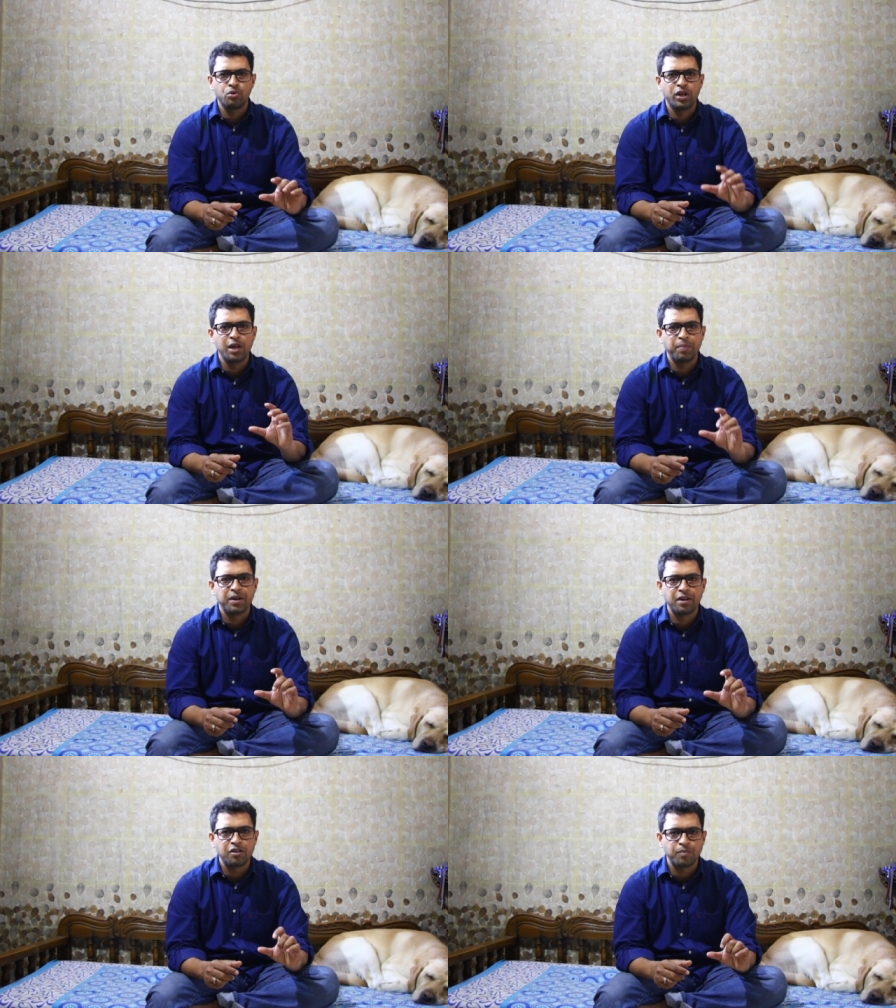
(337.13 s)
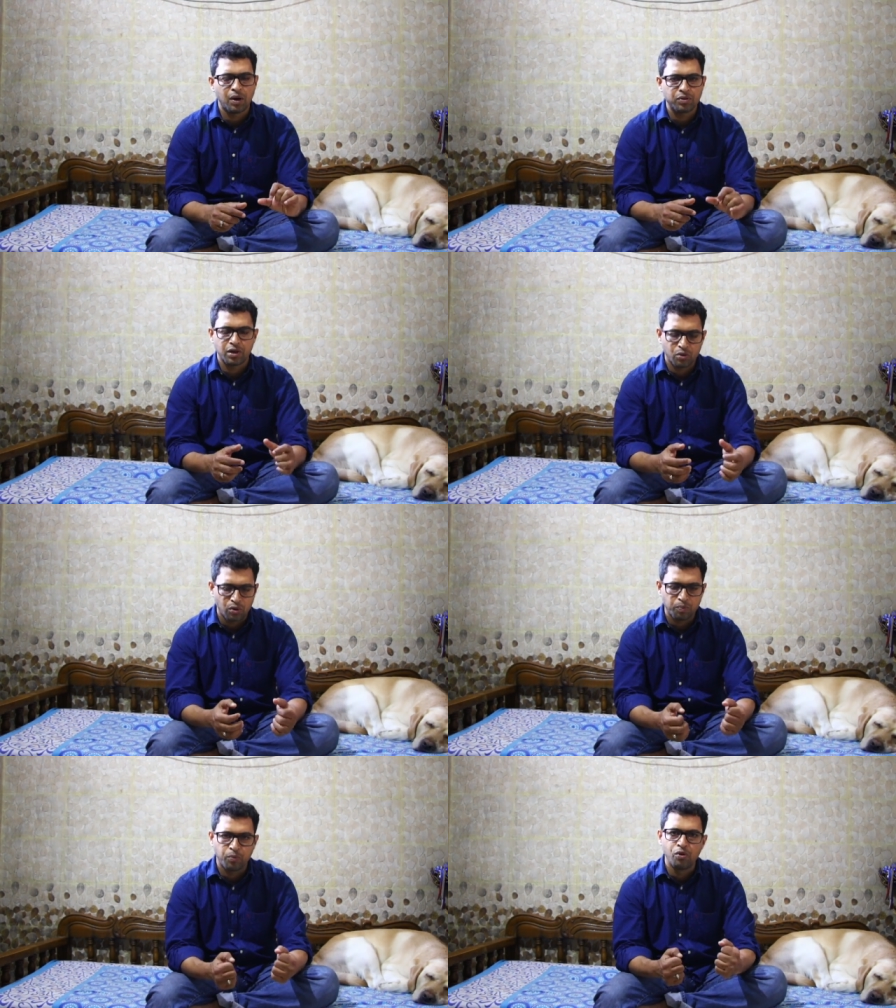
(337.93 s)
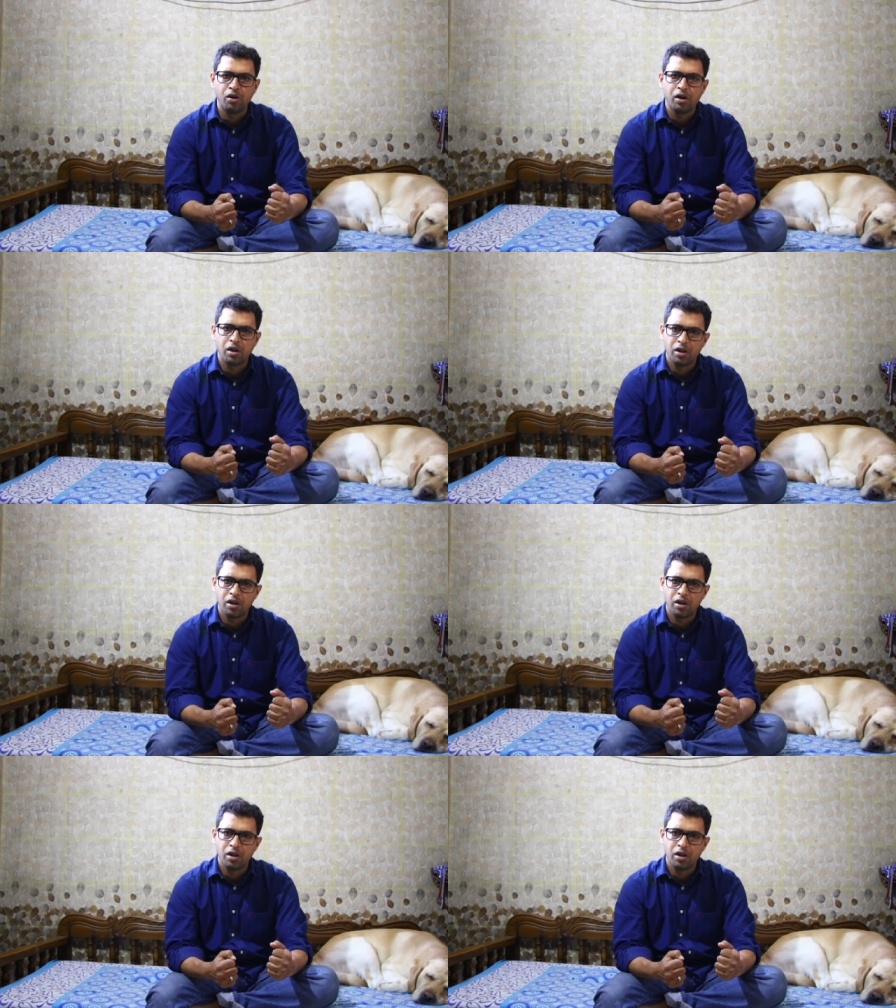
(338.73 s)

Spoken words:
to keep it in his mouth, and don't pull.